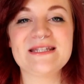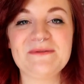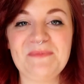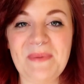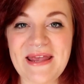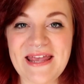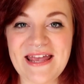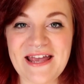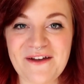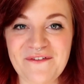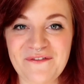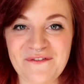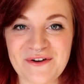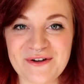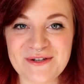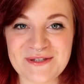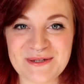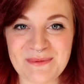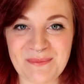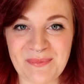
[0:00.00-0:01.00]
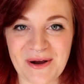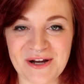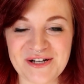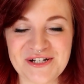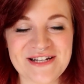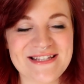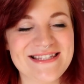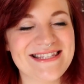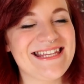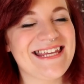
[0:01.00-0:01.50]
Speaking of first
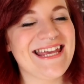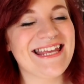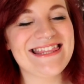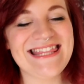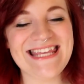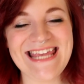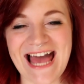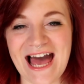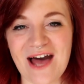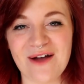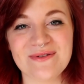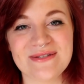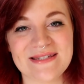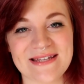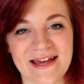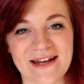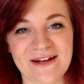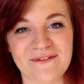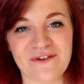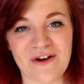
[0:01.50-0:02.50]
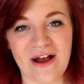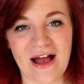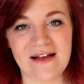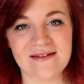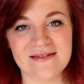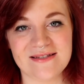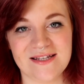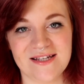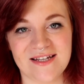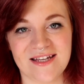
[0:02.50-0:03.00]
impressions, get the outside of your
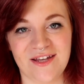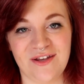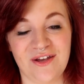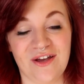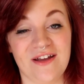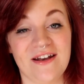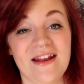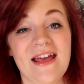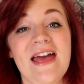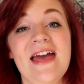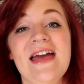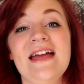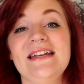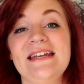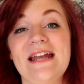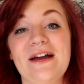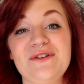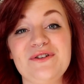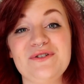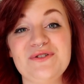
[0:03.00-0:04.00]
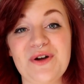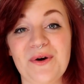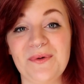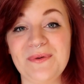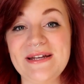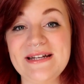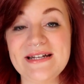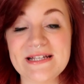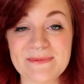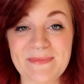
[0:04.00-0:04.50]
house looking good. Now, you don't
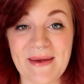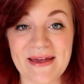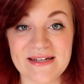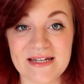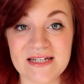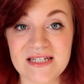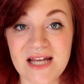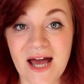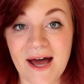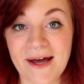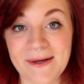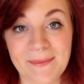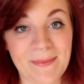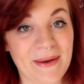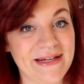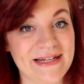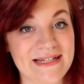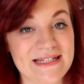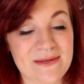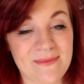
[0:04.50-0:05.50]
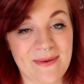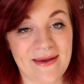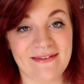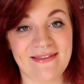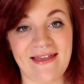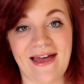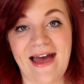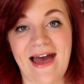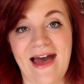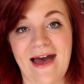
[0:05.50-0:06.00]
need to spend a ton of money to
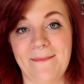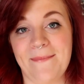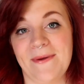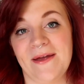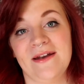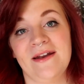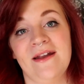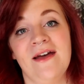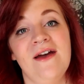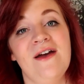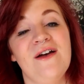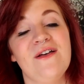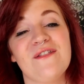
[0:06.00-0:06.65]
make that happen.